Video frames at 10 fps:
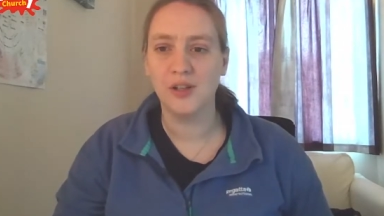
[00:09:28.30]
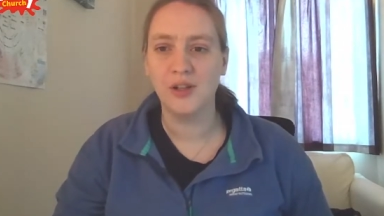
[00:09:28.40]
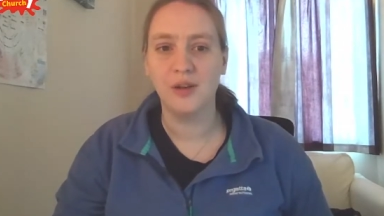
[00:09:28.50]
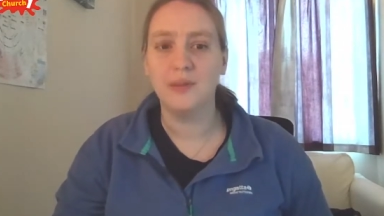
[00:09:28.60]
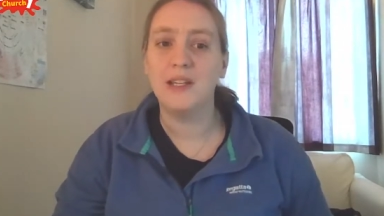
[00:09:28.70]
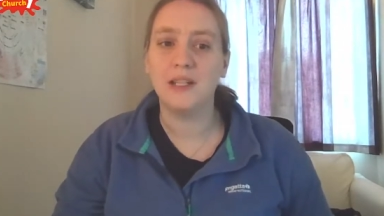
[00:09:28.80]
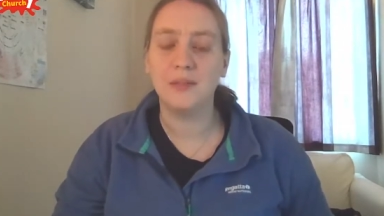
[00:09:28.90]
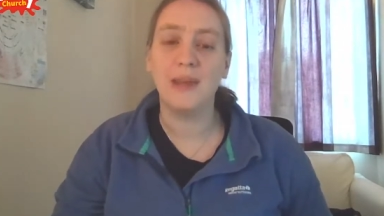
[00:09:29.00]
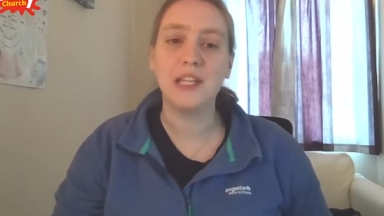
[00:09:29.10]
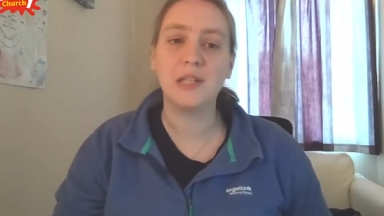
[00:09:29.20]
we need to
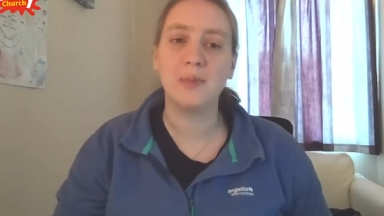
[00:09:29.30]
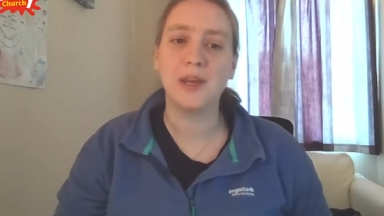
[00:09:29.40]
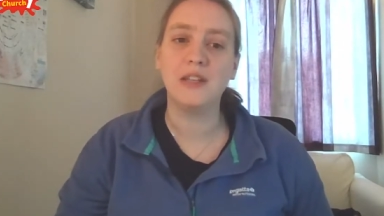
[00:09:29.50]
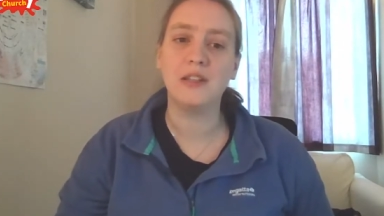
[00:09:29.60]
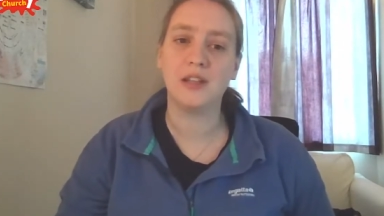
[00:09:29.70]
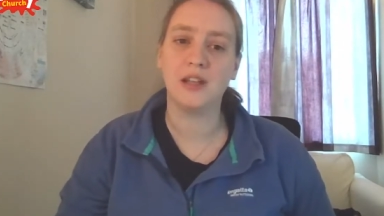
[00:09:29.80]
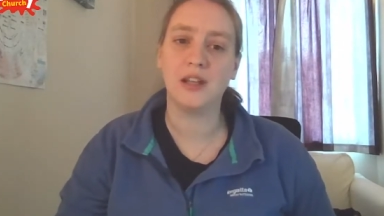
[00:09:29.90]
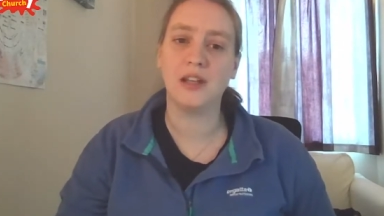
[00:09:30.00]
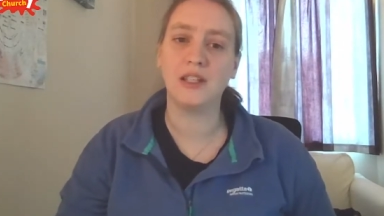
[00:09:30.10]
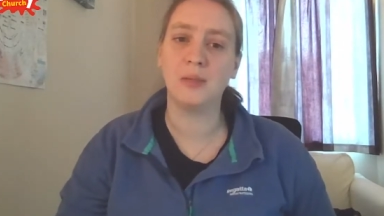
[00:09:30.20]
make space
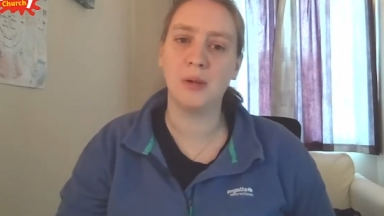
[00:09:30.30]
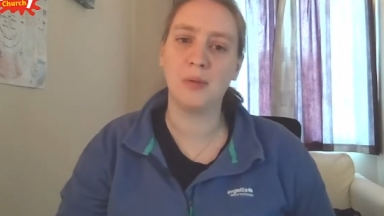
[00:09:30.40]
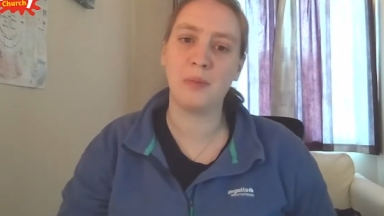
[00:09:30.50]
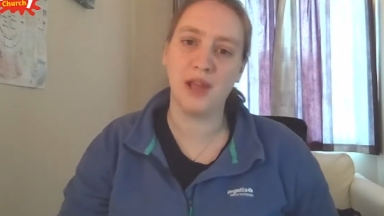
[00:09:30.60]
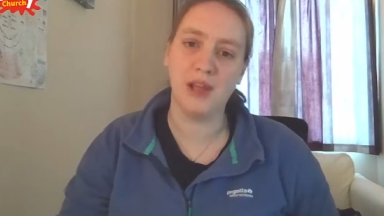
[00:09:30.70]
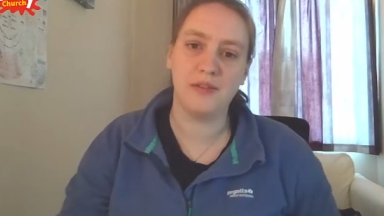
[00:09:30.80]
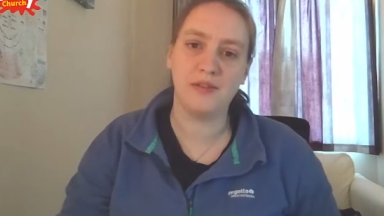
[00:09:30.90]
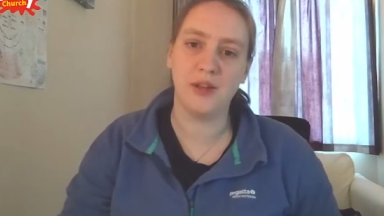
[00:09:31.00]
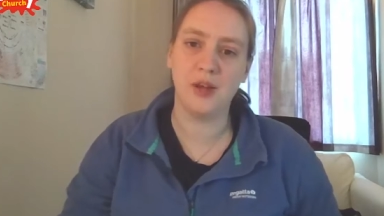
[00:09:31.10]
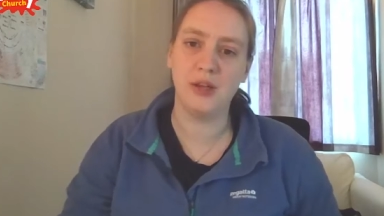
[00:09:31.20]
and to be prepared for
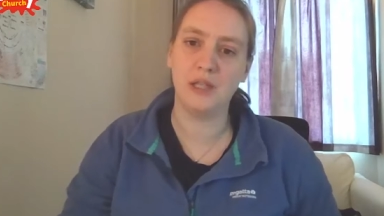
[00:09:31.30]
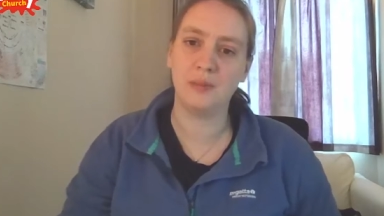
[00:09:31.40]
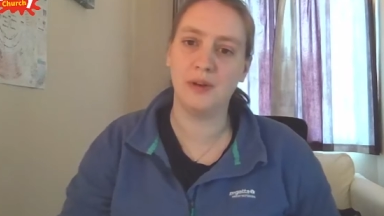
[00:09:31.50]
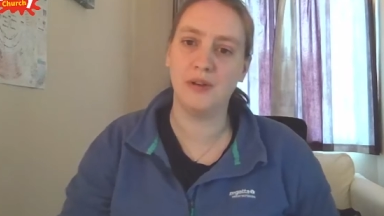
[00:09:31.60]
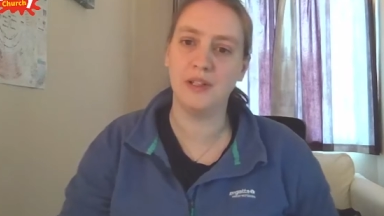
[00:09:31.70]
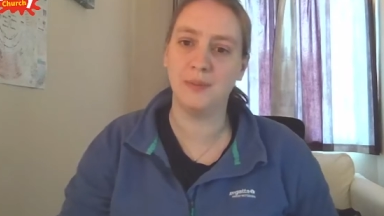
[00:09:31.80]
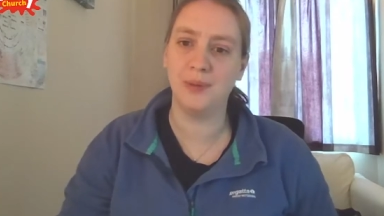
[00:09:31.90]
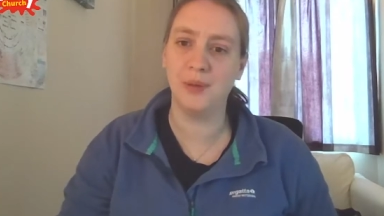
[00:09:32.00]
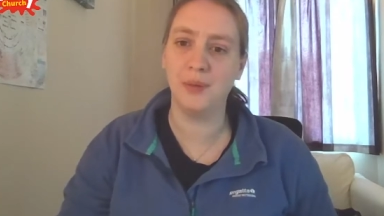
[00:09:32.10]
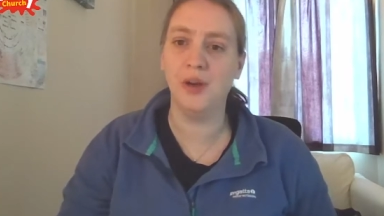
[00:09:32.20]
the Holy Spirit to be
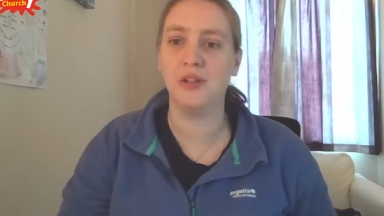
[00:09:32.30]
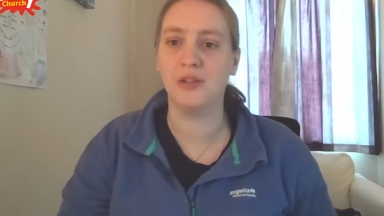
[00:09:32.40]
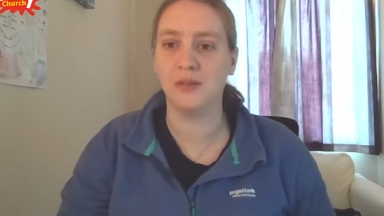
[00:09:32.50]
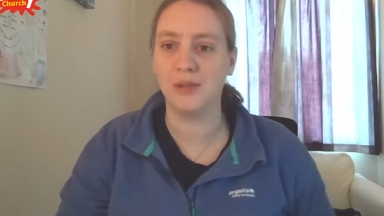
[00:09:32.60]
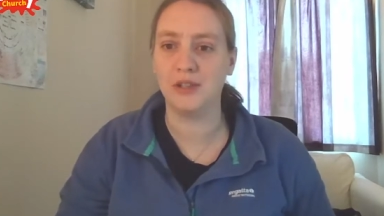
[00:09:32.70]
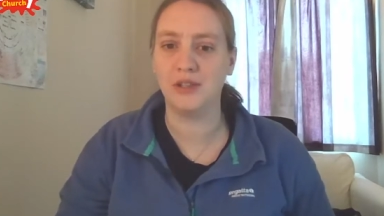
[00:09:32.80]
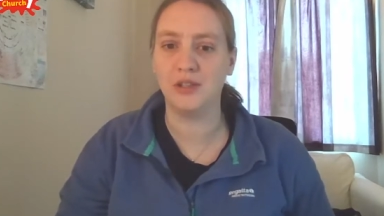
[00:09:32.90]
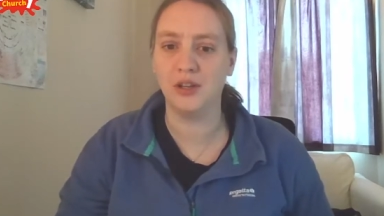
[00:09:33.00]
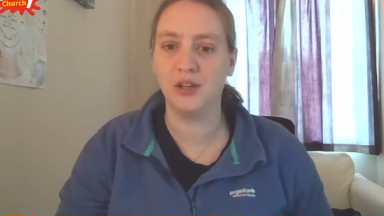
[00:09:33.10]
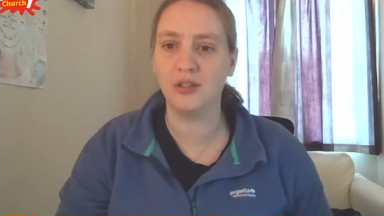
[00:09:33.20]
at work during Messy
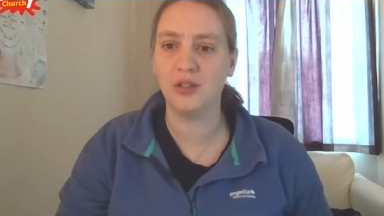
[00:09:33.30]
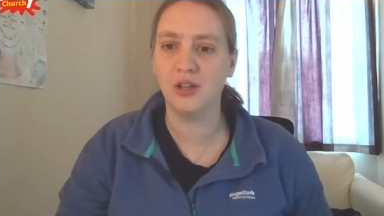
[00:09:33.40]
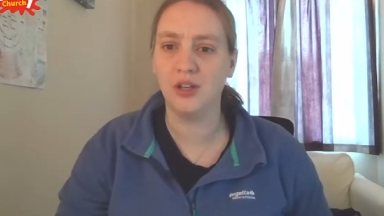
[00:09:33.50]
Church,